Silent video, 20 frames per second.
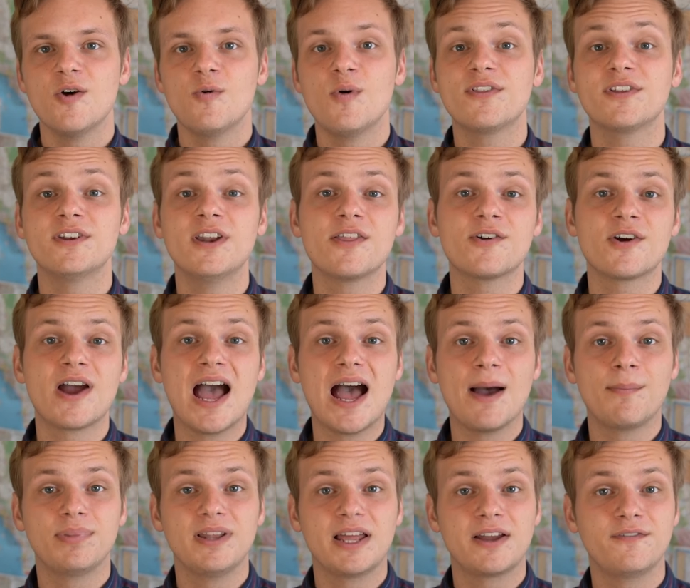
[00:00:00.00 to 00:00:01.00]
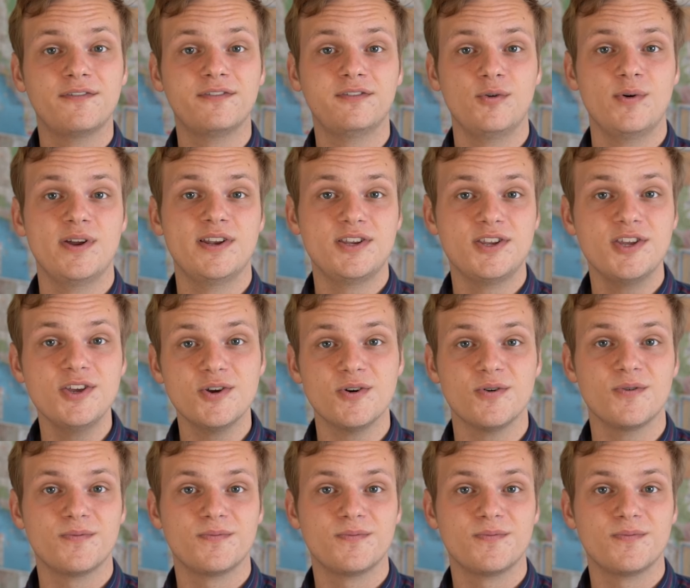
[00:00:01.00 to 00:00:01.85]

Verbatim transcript: with another app like FluentU.